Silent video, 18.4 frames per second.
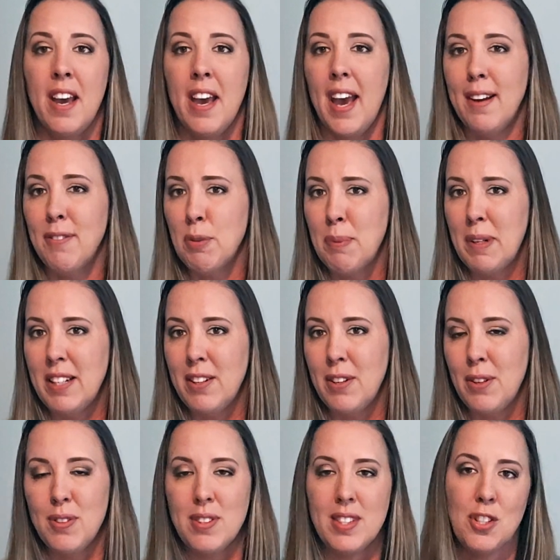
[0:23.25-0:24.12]
Everybody
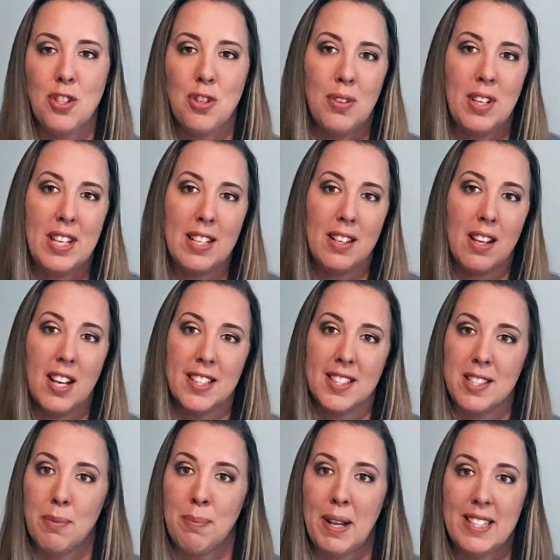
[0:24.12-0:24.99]
knows that you can
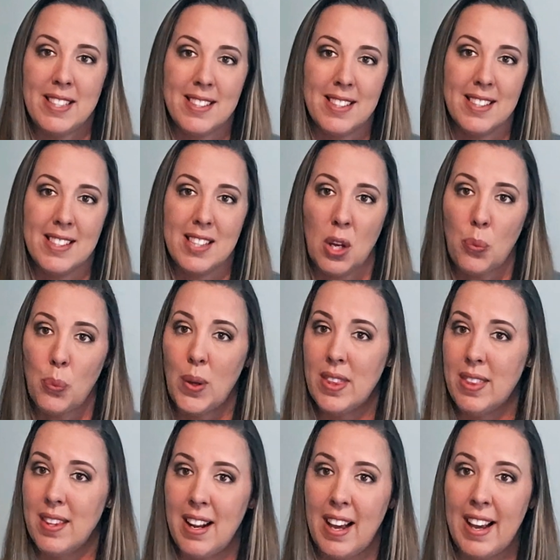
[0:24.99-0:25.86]
customize the cell
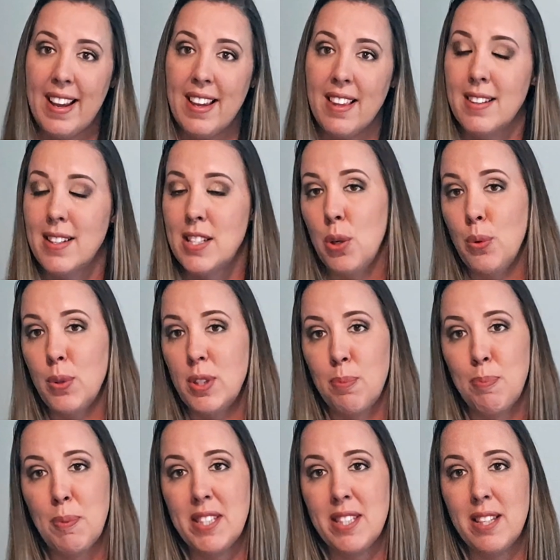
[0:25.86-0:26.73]
width and height to a
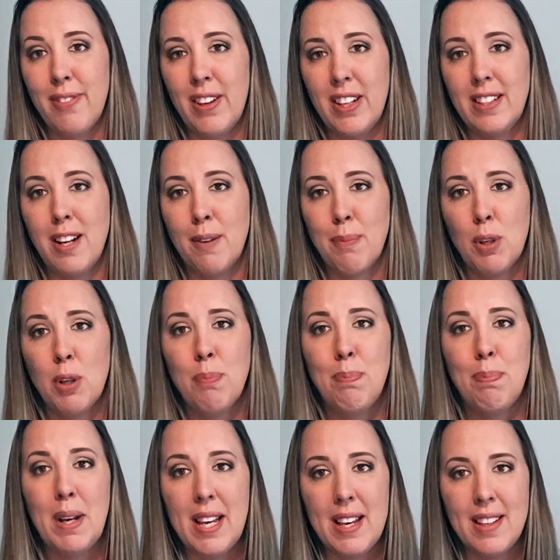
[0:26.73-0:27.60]
specific number,
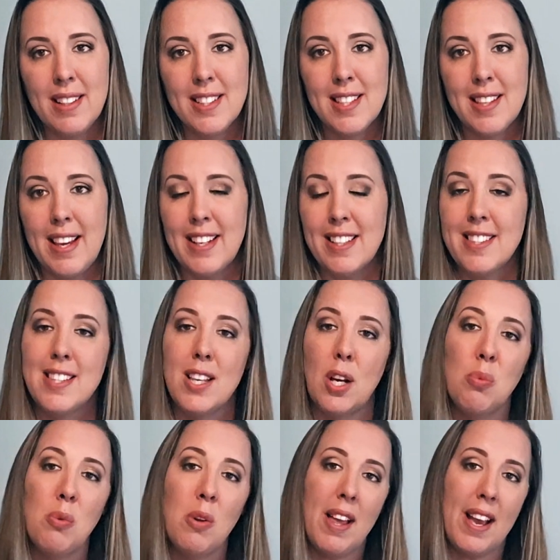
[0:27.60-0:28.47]
but
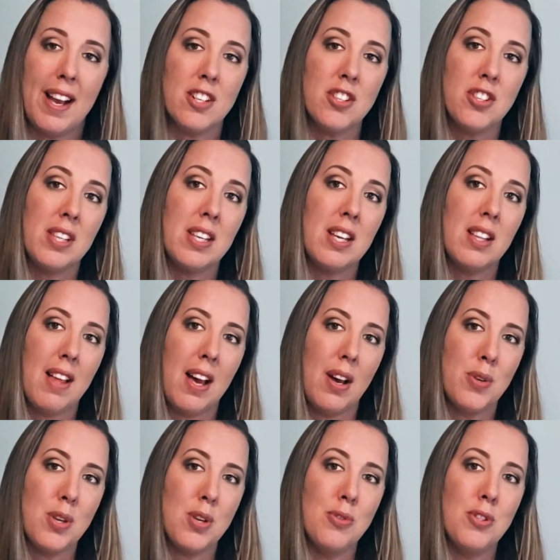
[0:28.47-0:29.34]
Excel will actually
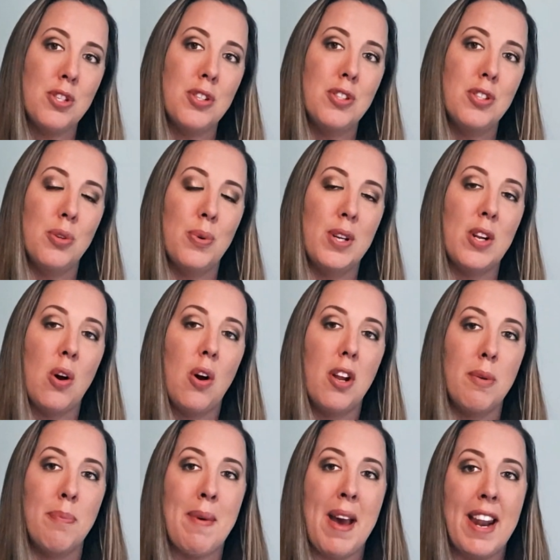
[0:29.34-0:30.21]
allow you to do it
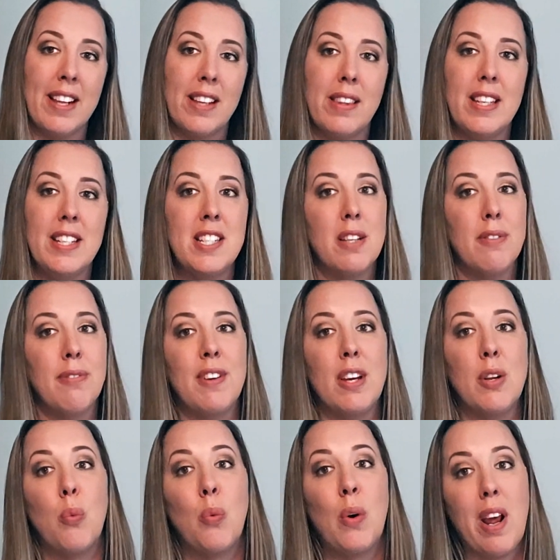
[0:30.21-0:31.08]
automatically to
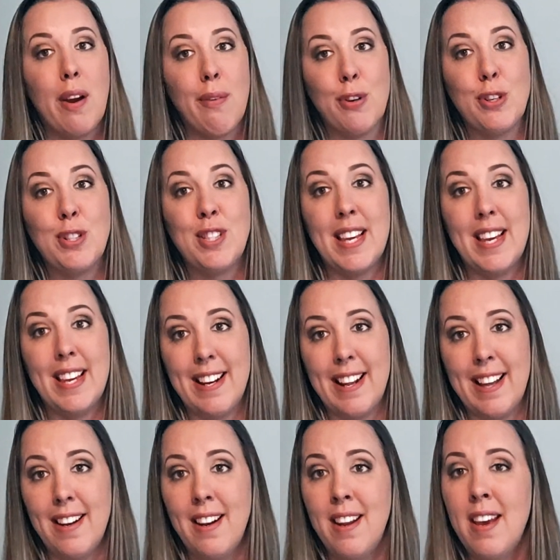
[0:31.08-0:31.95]
fit whatever's
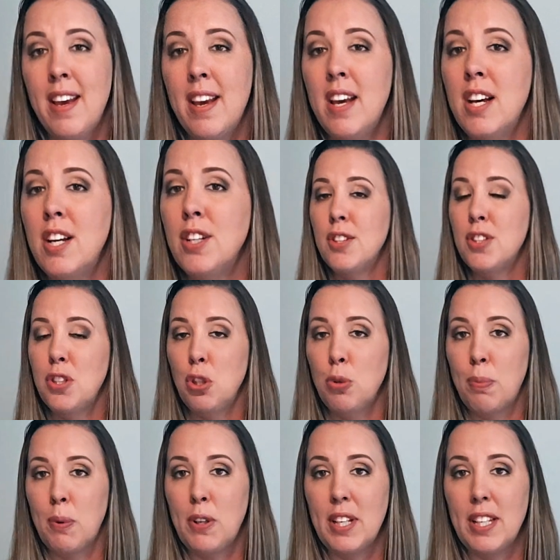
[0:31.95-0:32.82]
in it.
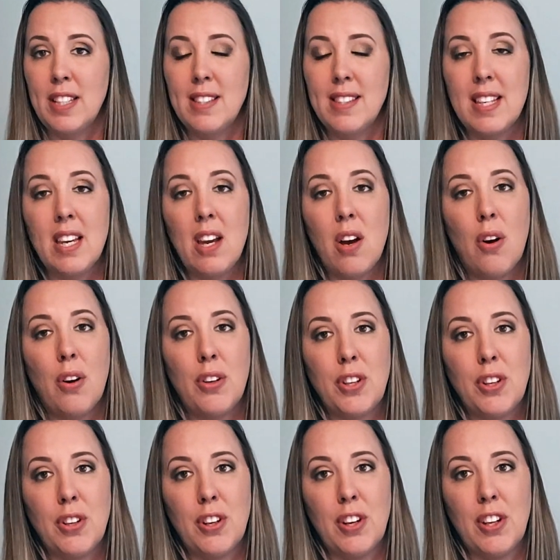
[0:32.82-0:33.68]
Super easy. All
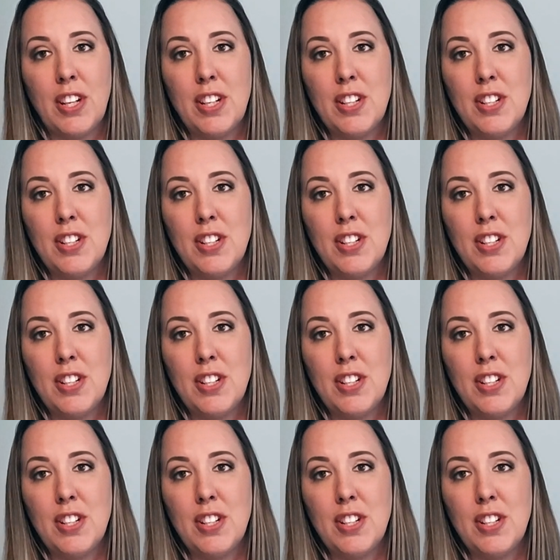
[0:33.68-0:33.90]
you're going to